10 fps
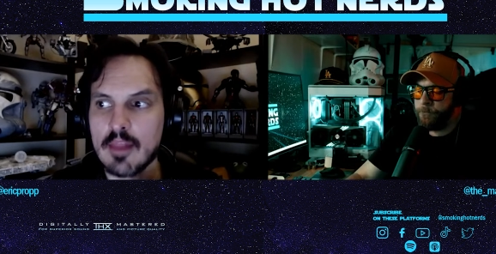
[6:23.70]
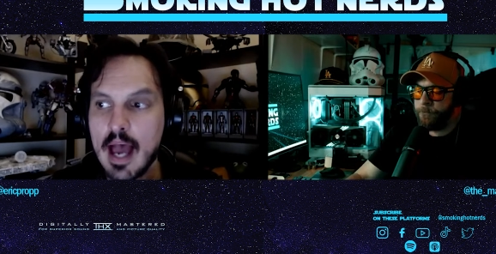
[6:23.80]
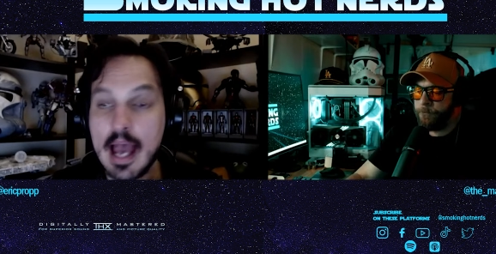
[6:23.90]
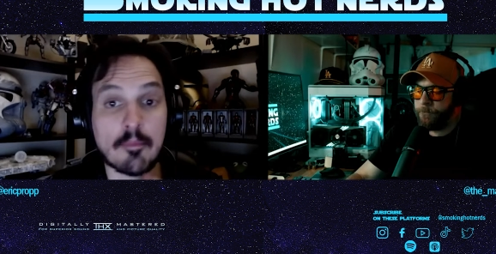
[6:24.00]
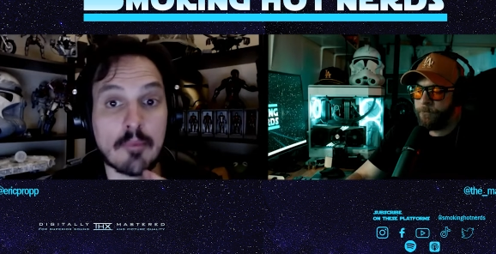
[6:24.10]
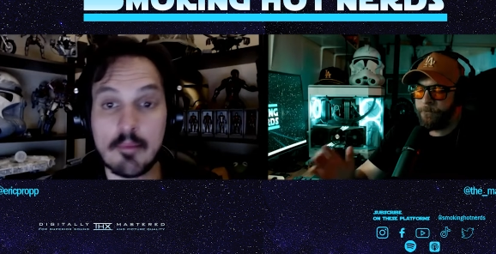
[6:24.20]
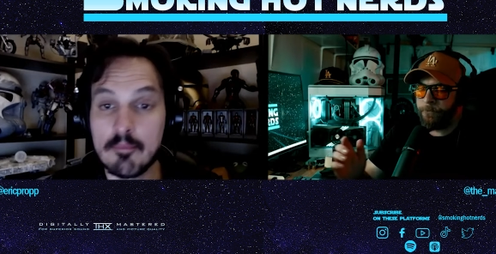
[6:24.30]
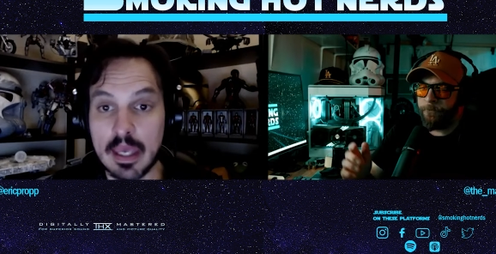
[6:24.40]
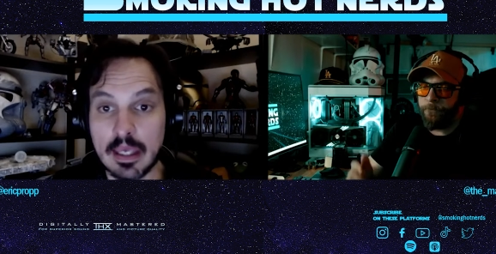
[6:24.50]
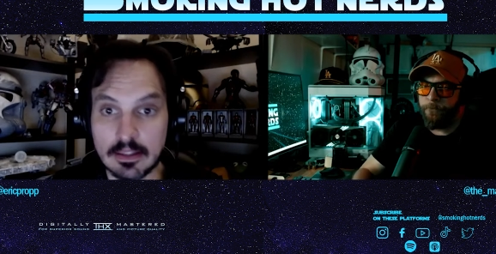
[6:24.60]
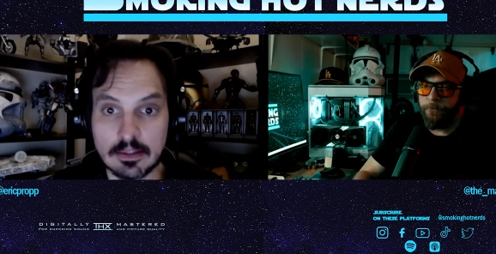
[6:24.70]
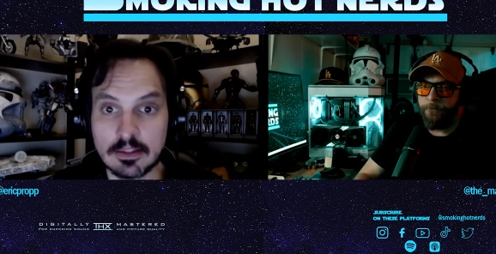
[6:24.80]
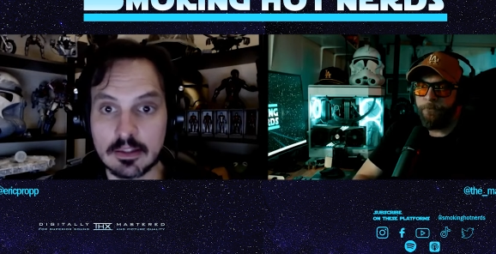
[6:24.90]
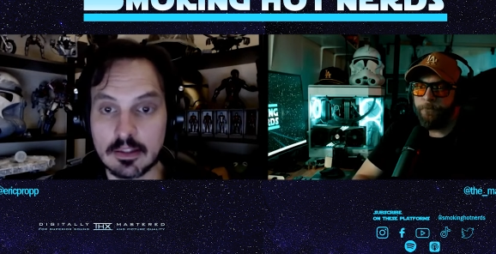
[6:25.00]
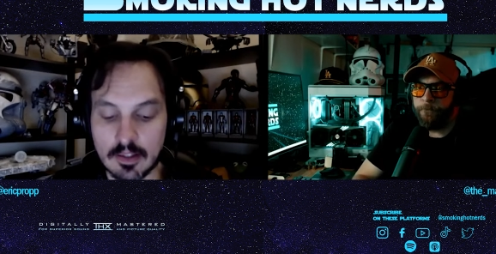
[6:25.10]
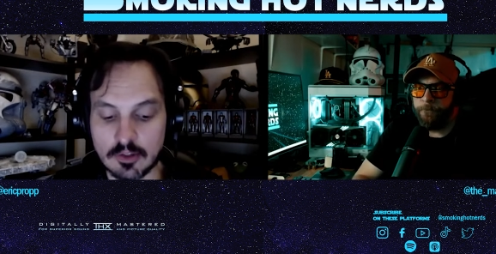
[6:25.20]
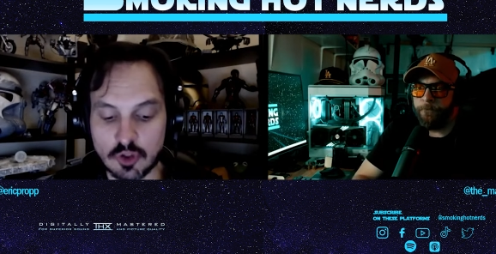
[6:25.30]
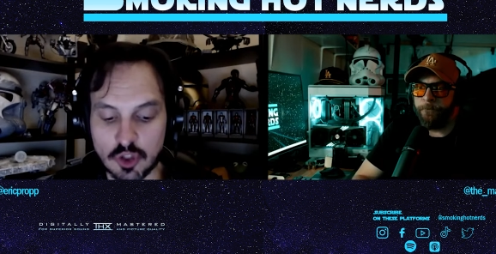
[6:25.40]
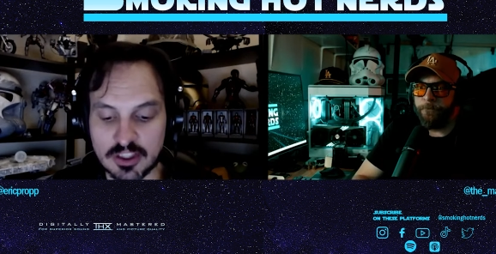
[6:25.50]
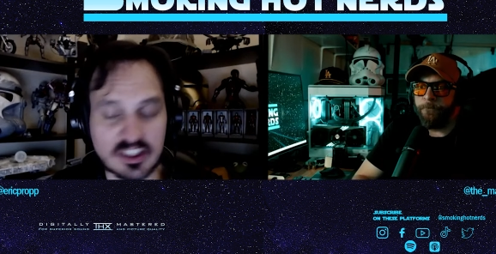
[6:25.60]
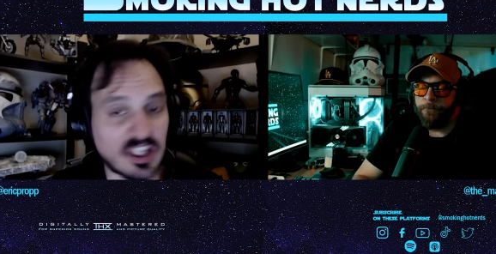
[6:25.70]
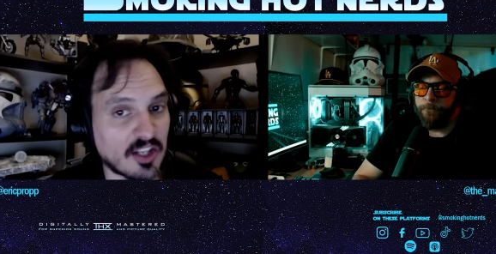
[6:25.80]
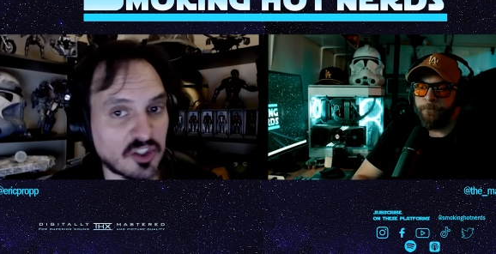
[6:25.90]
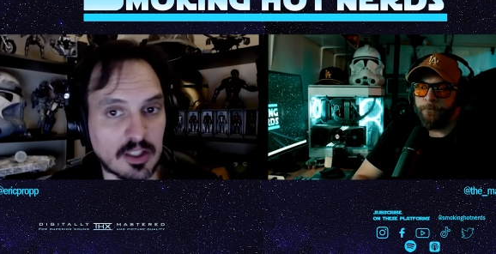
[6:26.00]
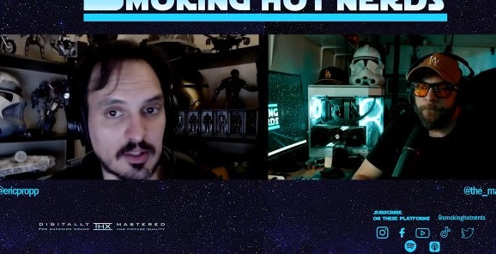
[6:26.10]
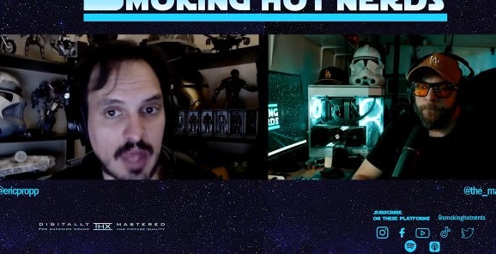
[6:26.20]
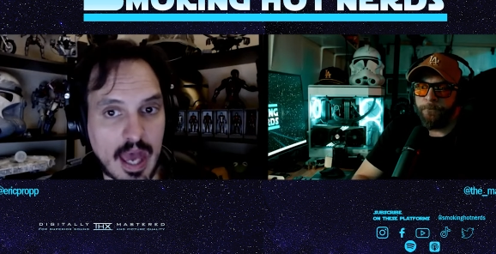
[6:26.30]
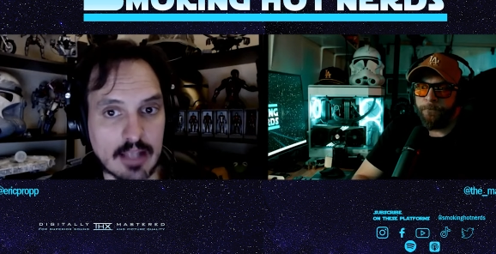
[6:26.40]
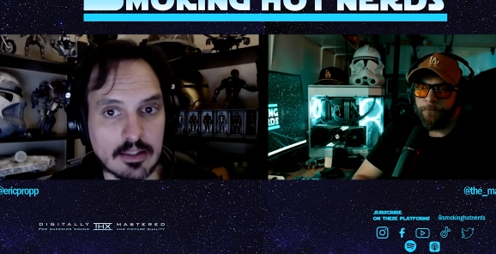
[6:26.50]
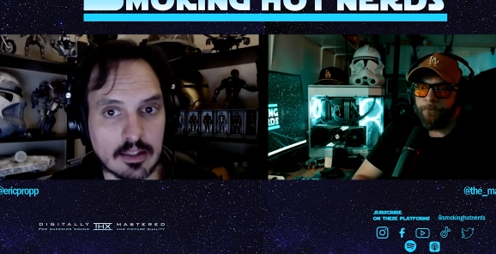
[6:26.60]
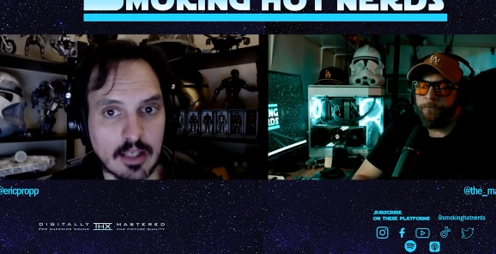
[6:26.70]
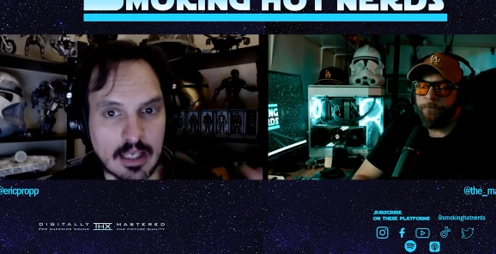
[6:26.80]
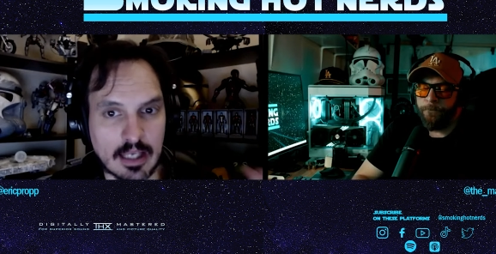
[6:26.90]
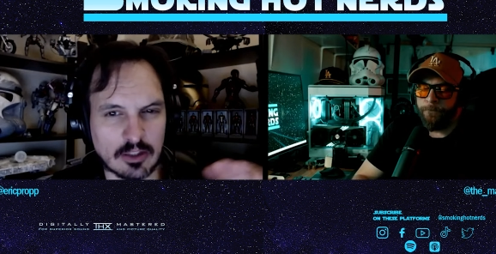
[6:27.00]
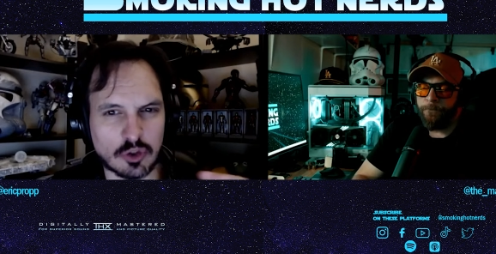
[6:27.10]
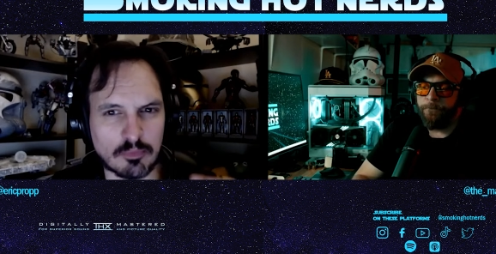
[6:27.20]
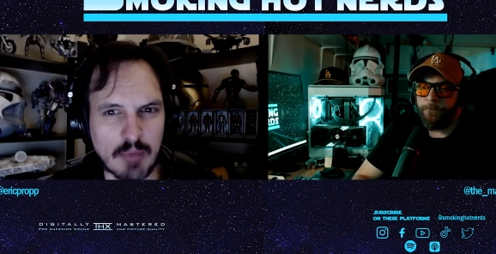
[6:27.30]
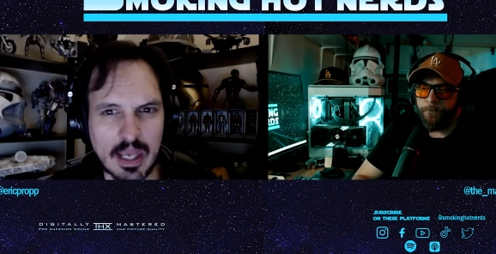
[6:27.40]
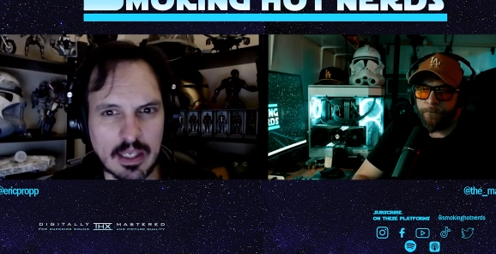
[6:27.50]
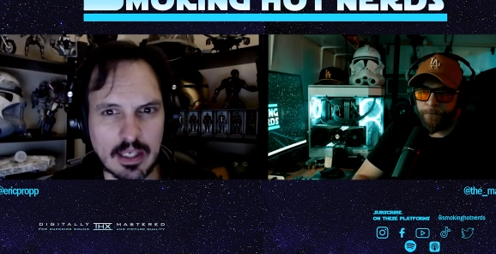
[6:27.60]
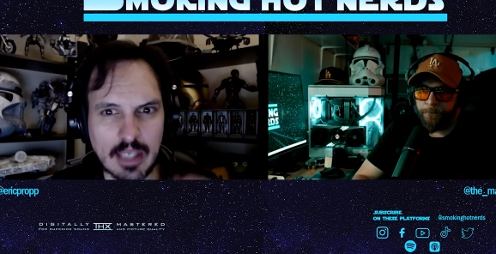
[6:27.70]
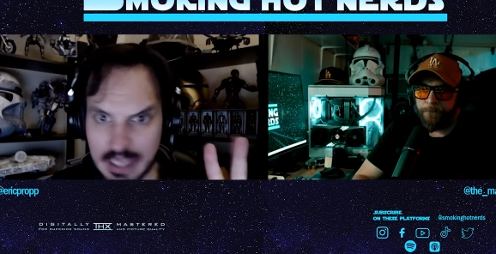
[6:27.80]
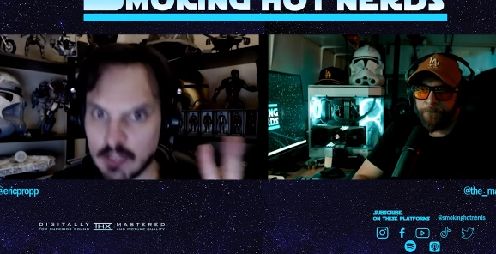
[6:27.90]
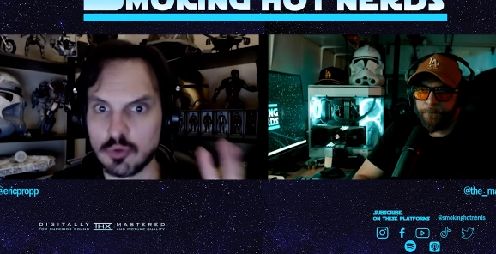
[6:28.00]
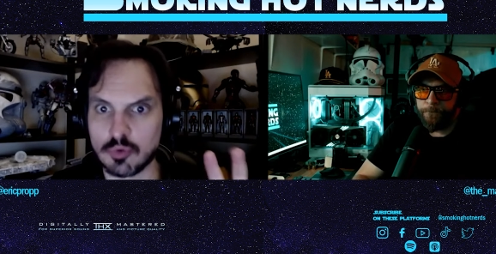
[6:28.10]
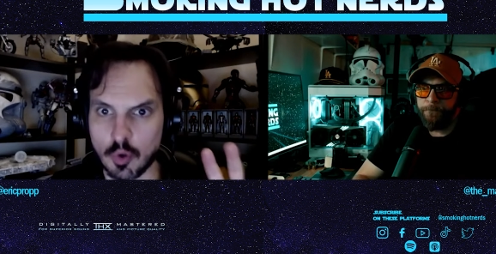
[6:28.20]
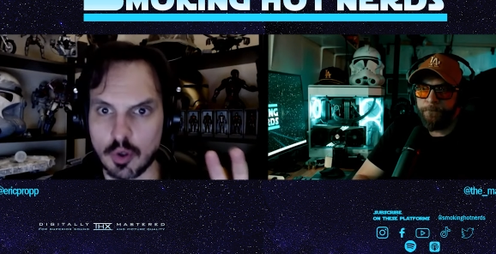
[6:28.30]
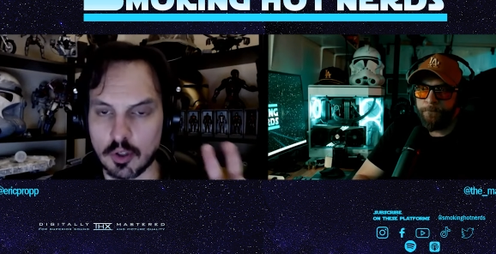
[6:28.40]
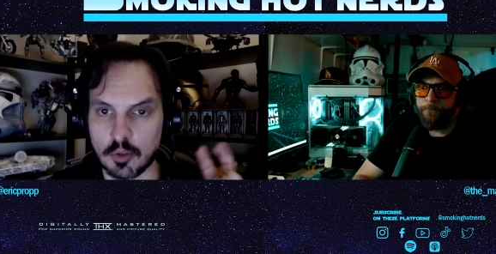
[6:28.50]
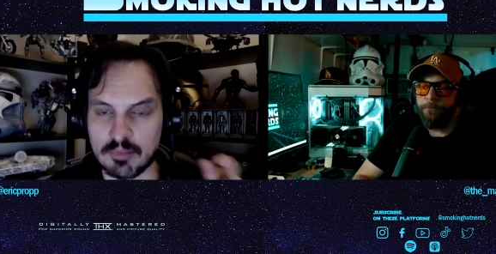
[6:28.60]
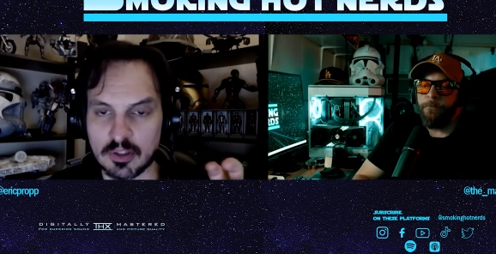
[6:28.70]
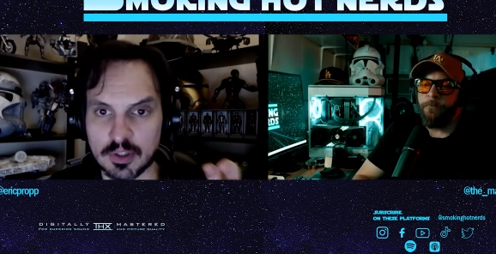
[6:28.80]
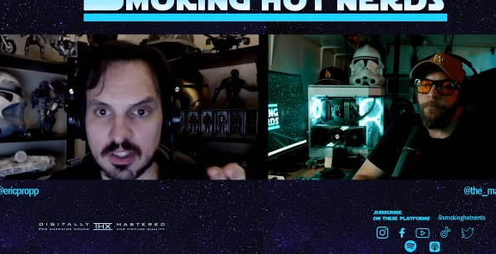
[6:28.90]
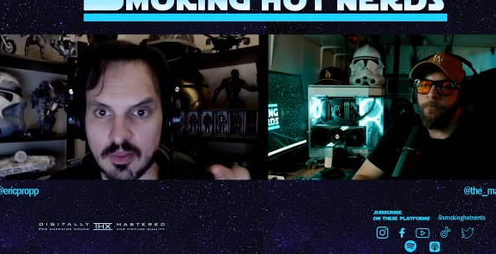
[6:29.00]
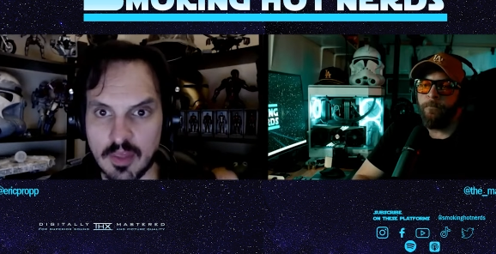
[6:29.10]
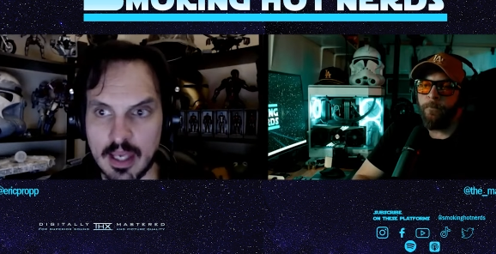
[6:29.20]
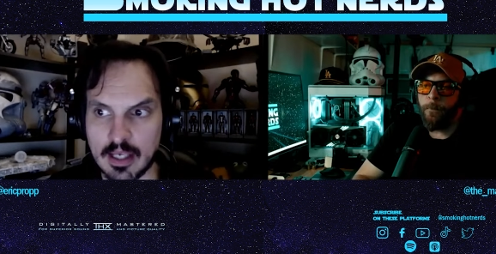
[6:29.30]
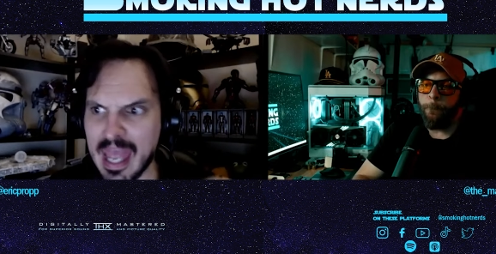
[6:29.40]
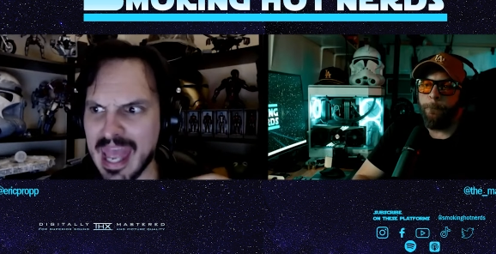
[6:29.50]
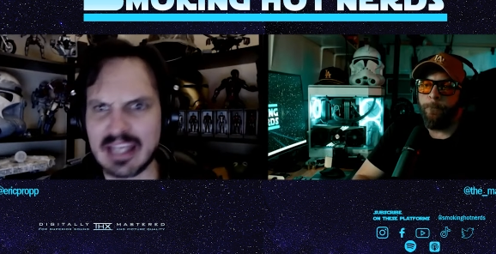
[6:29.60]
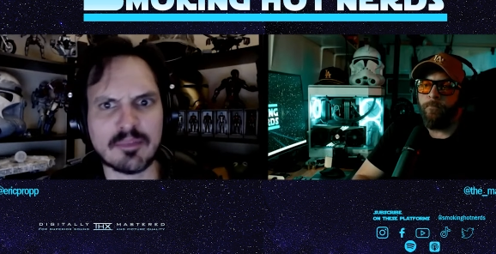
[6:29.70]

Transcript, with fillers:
Speaker 1: i'm amazed just touching that mm-hmm. and making a tutorial building a thing and